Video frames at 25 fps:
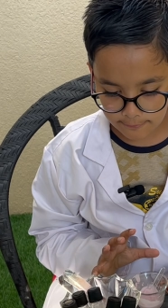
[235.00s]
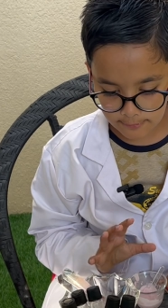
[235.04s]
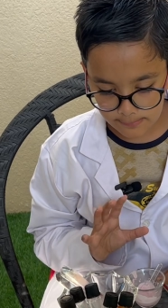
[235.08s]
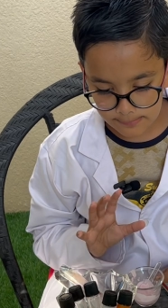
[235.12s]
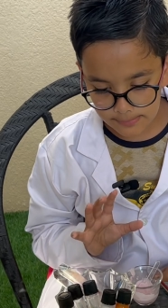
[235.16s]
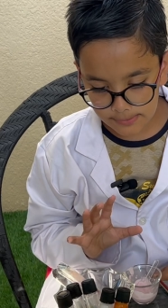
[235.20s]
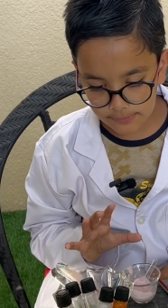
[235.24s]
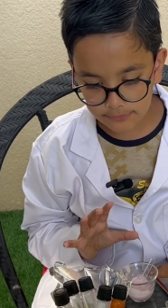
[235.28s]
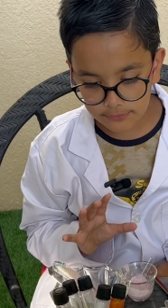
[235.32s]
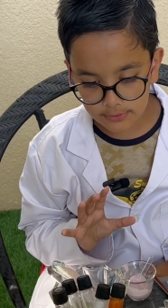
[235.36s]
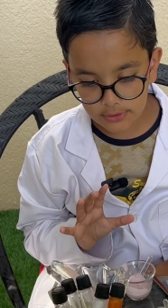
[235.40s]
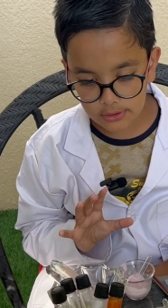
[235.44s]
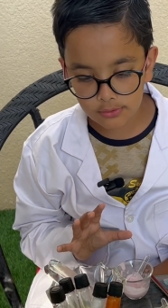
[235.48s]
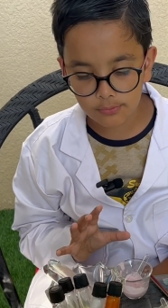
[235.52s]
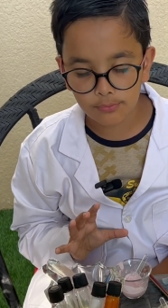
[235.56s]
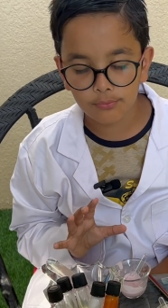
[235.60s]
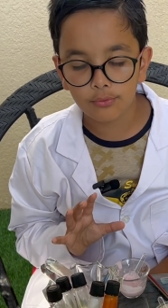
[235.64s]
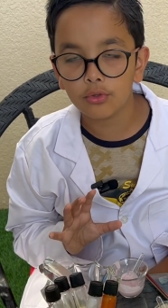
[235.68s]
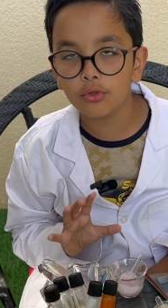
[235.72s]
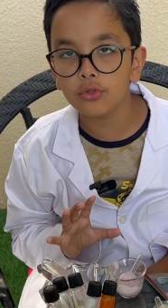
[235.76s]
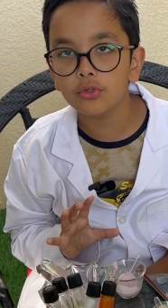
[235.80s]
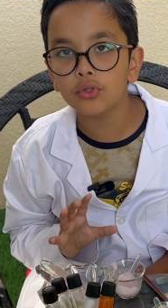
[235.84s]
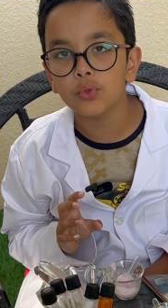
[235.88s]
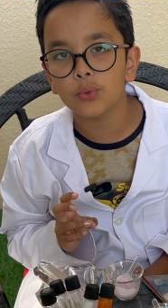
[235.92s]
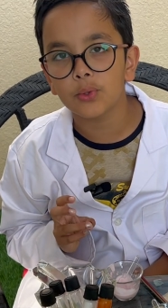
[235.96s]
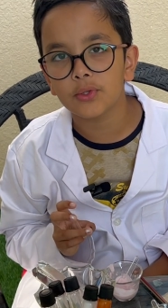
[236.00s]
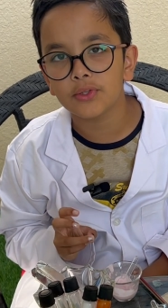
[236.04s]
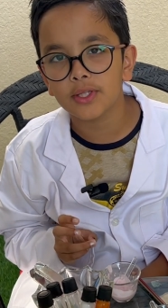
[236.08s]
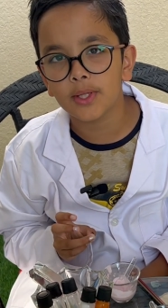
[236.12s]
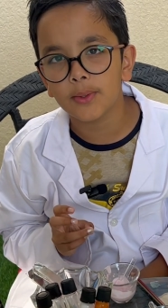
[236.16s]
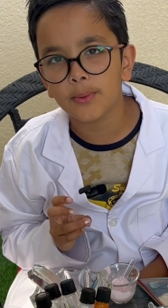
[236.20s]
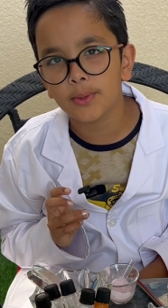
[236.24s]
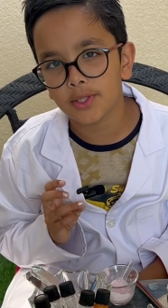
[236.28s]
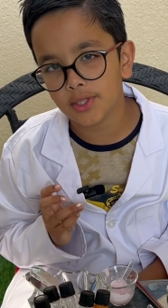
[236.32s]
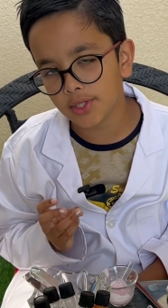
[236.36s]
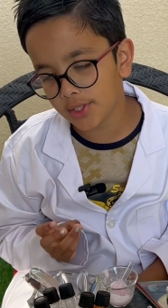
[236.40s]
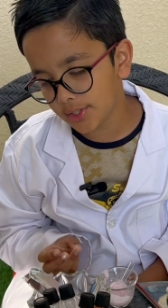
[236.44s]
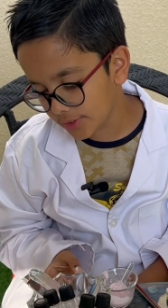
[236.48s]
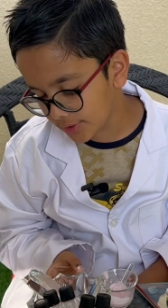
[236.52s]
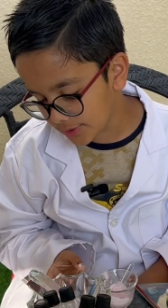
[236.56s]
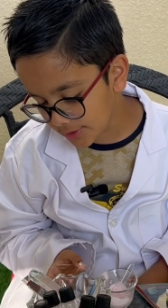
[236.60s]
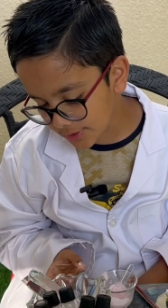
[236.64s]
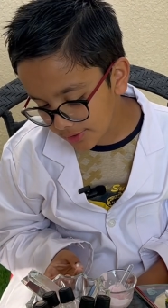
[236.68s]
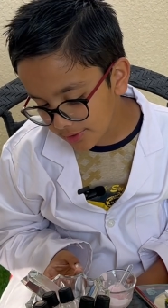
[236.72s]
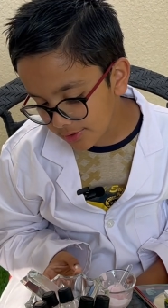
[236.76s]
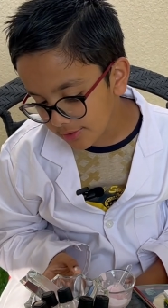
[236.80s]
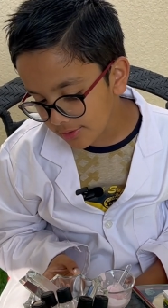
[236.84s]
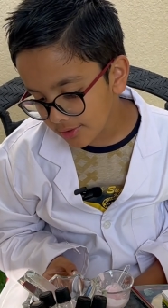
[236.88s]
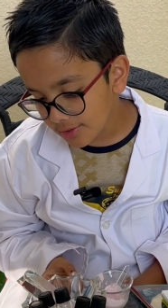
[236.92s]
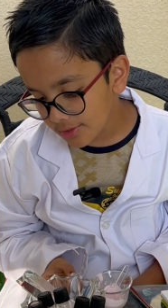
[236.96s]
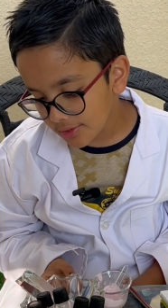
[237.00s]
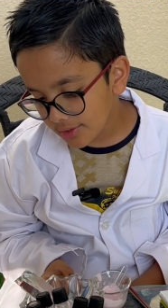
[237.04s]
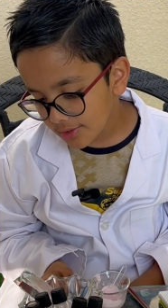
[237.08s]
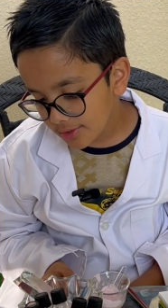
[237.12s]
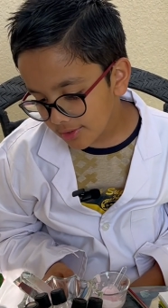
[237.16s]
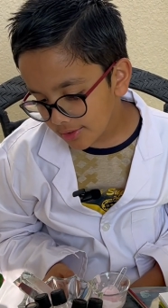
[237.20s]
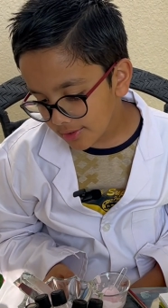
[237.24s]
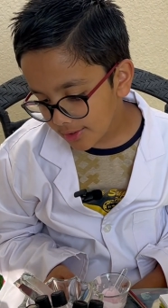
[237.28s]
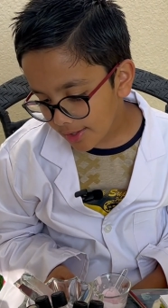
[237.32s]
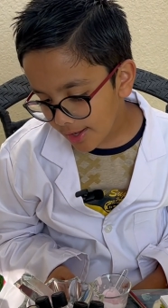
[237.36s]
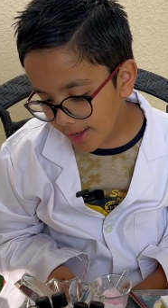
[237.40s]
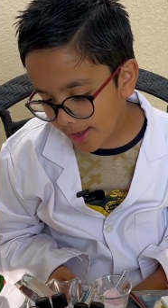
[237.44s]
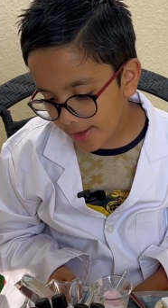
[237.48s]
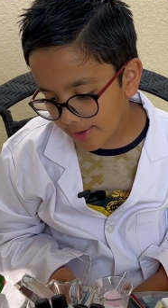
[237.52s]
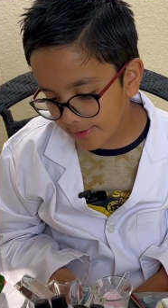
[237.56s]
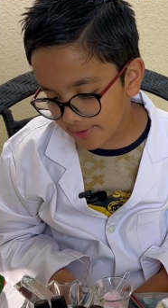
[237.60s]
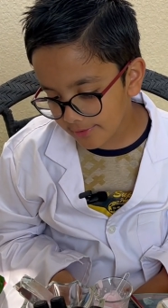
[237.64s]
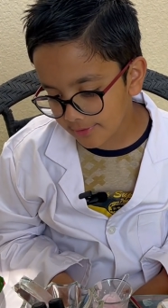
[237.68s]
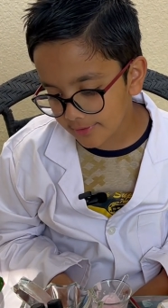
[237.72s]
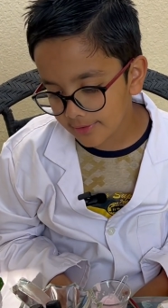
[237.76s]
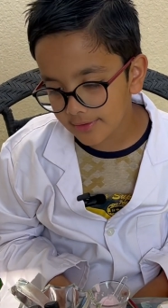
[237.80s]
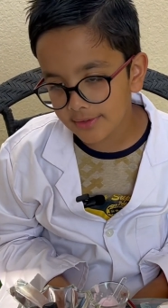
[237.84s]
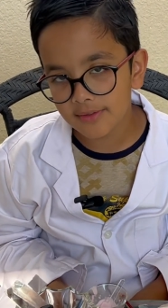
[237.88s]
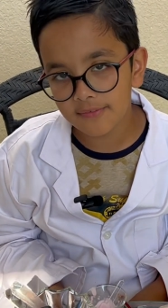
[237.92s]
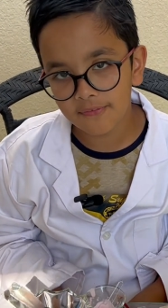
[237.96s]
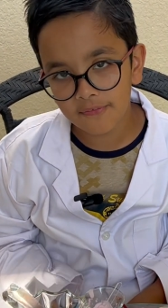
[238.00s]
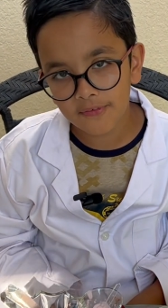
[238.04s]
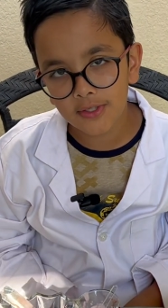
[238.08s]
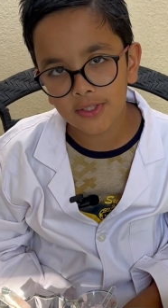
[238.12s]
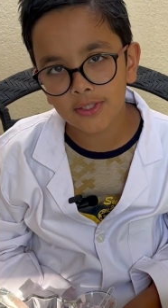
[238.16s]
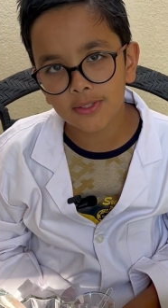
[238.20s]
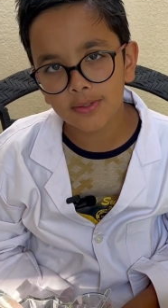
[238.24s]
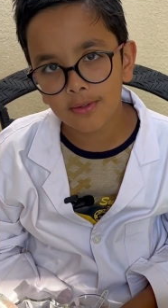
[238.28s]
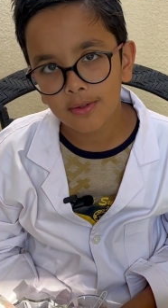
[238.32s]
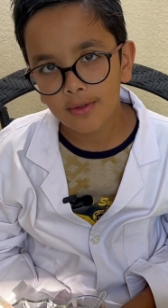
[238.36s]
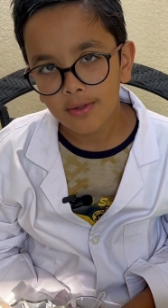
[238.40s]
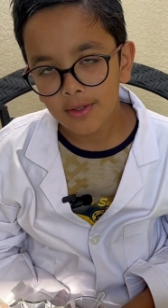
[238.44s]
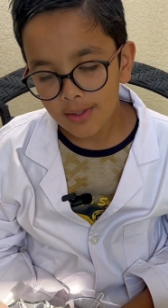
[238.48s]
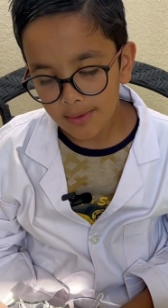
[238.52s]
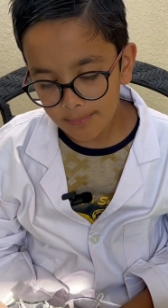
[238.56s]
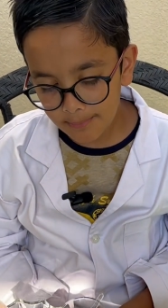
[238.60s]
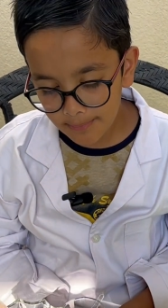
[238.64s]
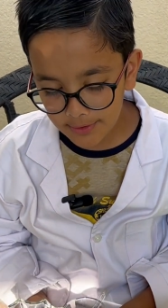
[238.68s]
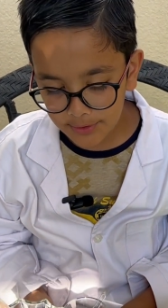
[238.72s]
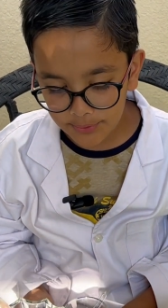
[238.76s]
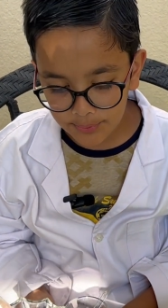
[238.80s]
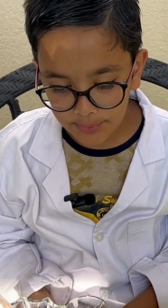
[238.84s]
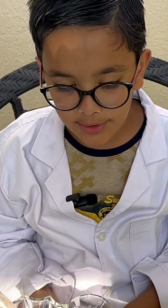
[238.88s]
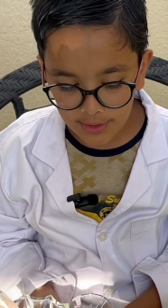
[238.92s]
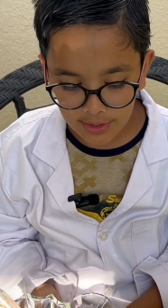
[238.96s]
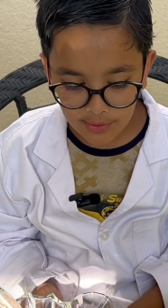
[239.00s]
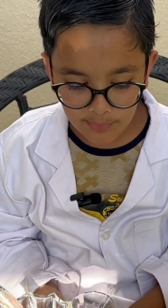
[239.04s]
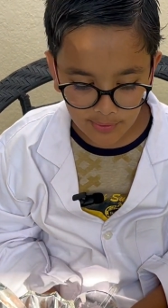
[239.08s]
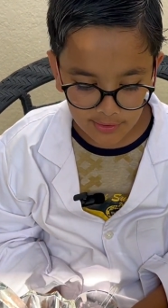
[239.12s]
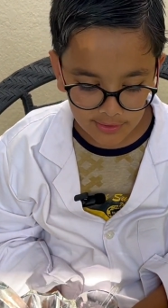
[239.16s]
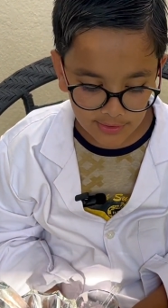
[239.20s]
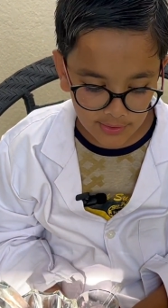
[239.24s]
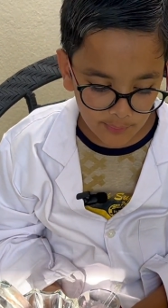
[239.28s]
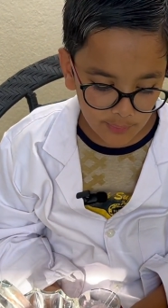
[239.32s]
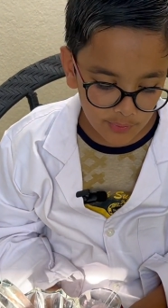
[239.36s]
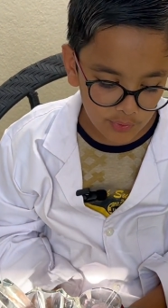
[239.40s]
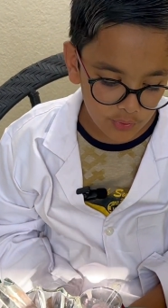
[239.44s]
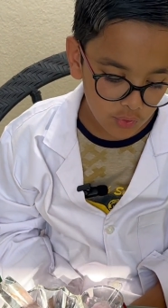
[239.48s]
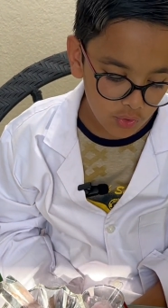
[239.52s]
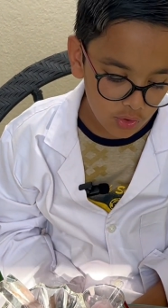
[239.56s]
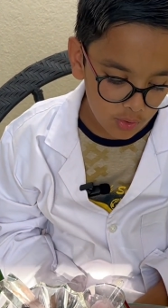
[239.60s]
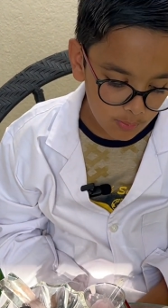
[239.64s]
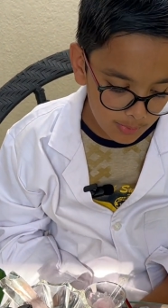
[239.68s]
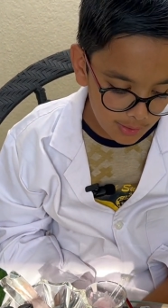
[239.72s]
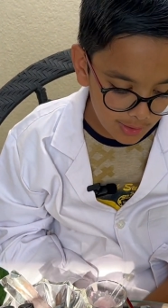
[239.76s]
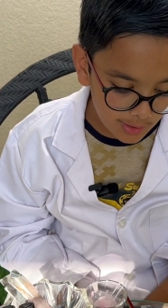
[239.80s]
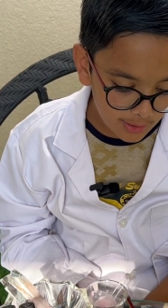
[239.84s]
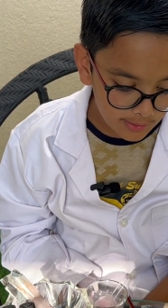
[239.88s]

some of these fluids when they were heated, and the difference between when they were normal